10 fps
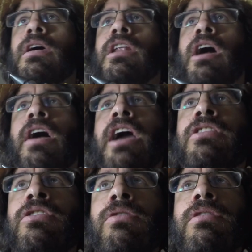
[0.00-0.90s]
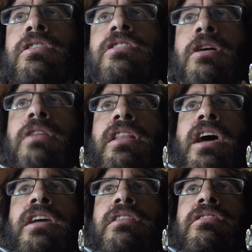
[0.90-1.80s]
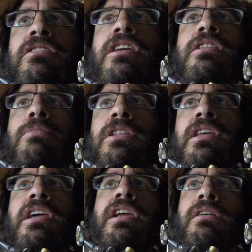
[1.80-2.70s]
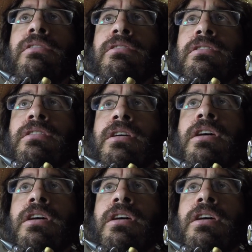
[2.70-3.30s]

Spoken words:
Now I do this so that I can seat materials,